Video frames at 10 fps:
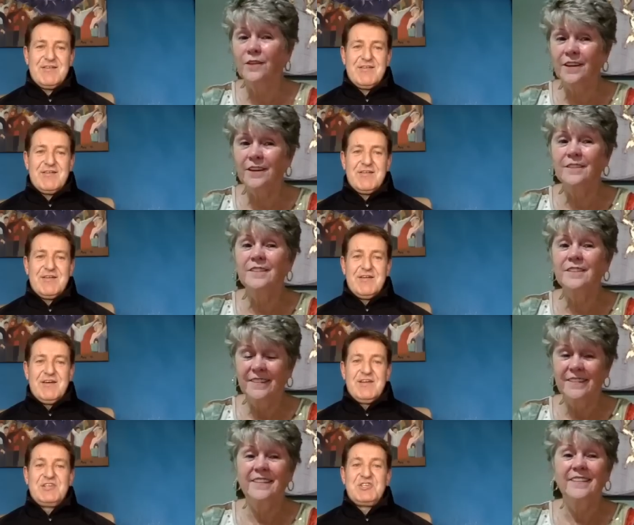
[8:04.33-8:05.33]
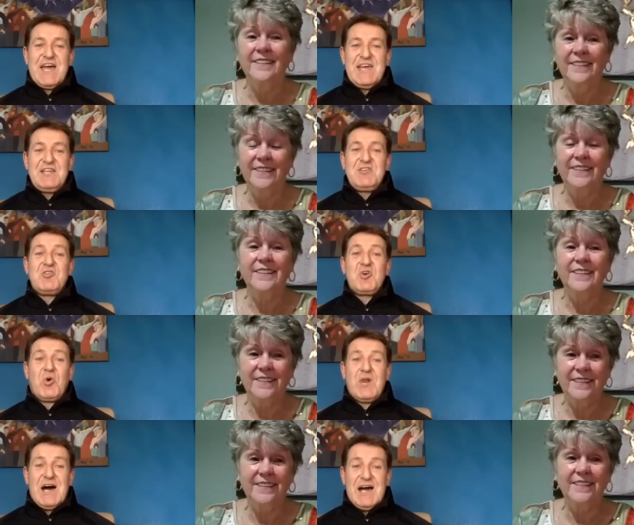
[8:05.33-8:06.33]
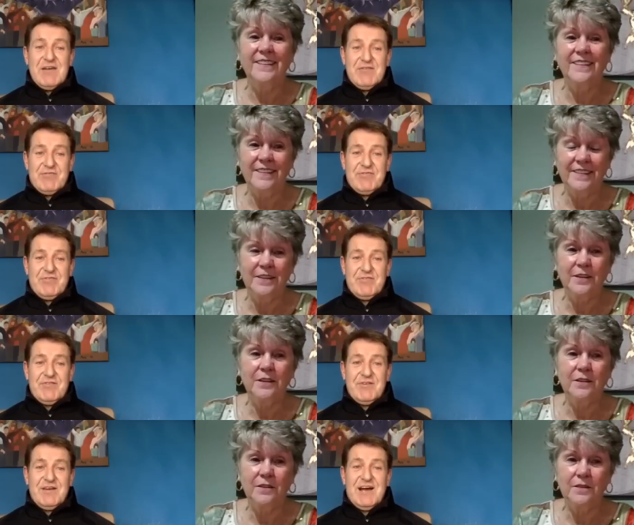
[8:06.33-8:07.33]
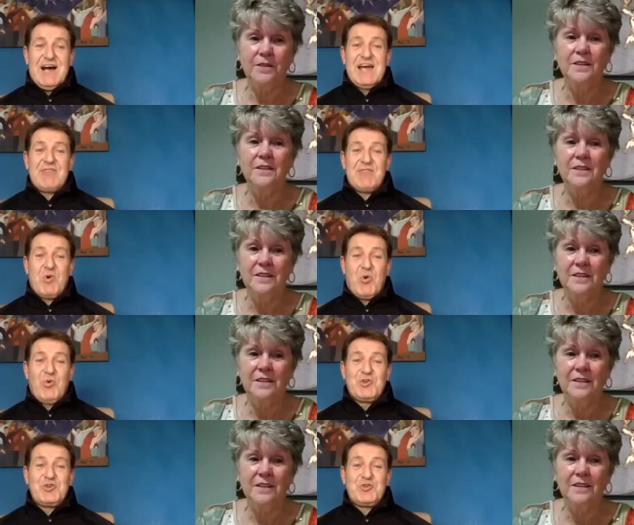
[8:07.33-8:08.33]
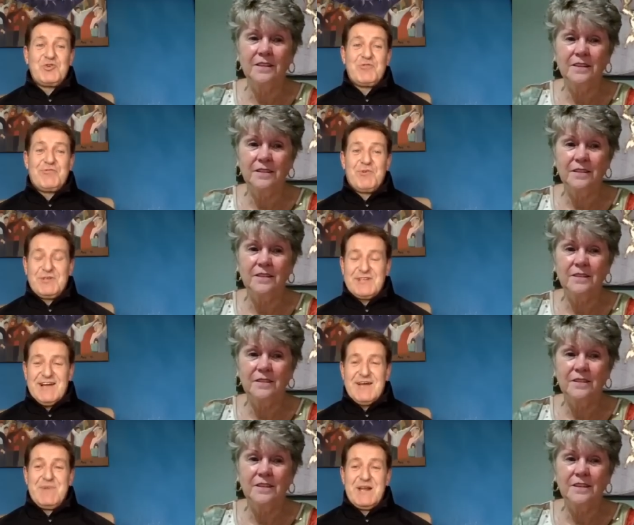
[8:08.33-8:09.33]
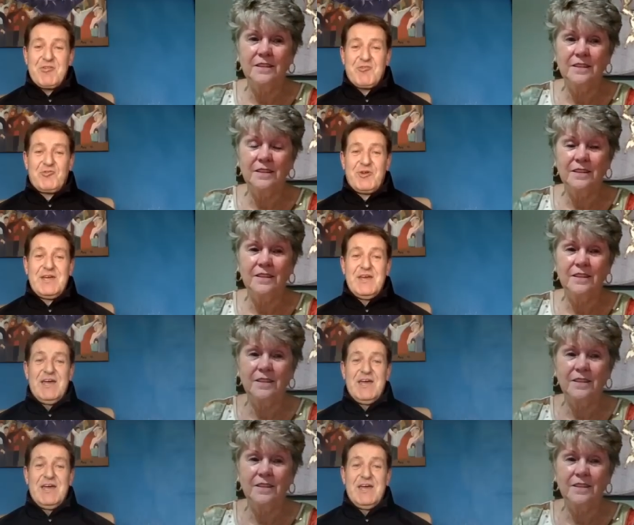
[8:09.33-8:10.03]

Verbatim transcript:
Speaker 1: wow change your life. I have called you to full time ministry